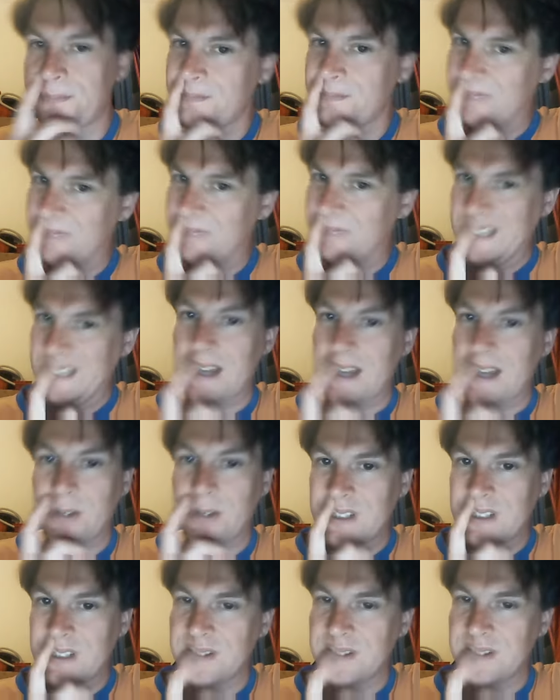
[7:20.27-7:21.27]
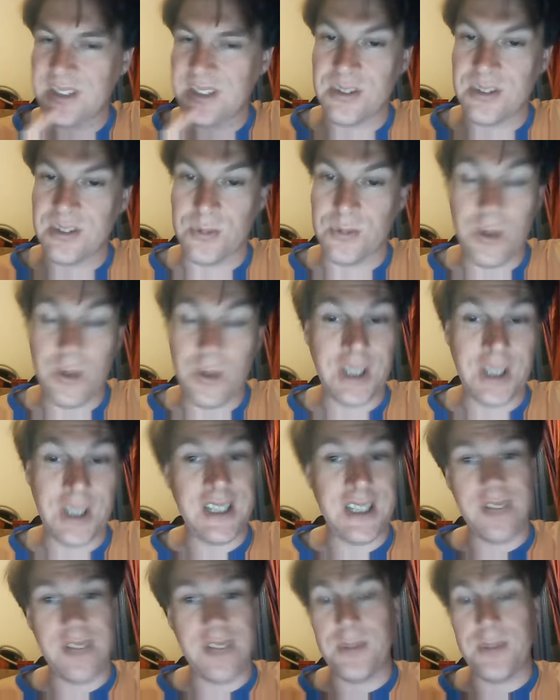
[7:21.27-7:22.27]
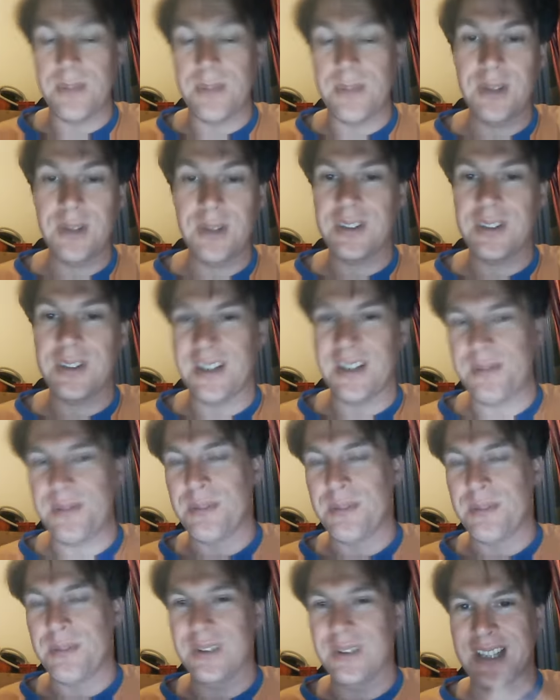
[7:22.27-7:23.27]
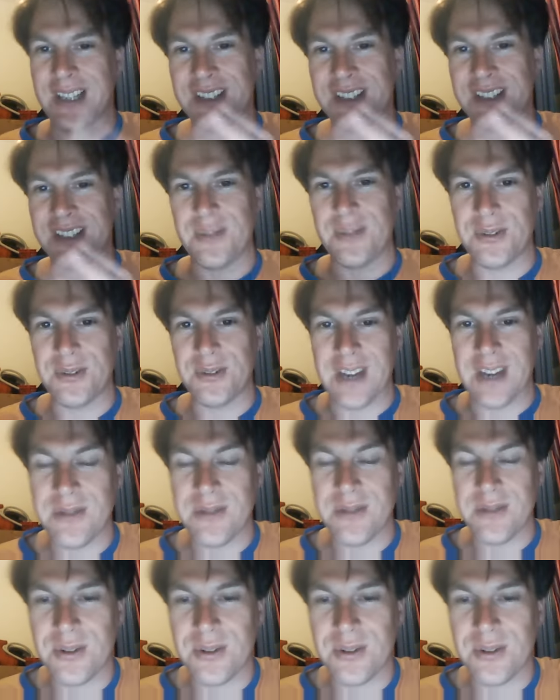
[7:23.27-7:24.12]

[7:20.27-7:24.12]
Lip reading: That's how these systems work, and they have been built, like several times.